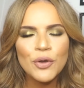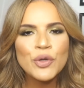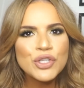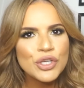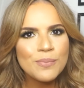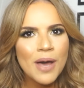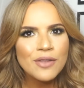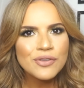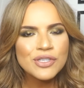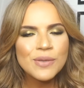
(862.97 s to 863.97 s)
Not too
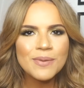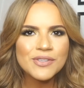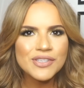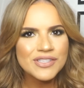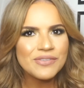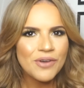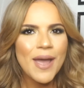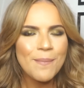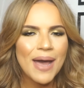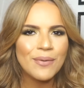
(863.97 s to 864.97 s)
much, but just the
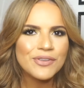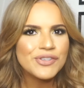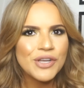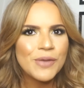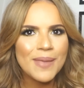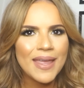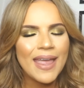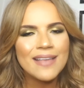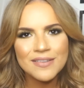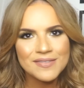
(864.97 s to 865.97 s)
right amount, because you know
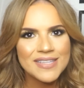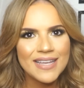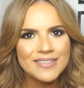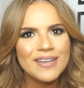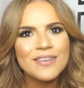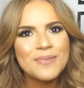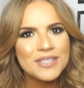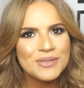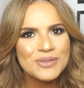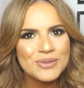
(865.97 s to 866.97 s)
me, as I've said, I love my
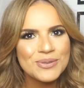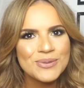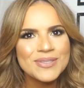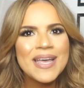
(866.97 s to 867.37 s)
neutrals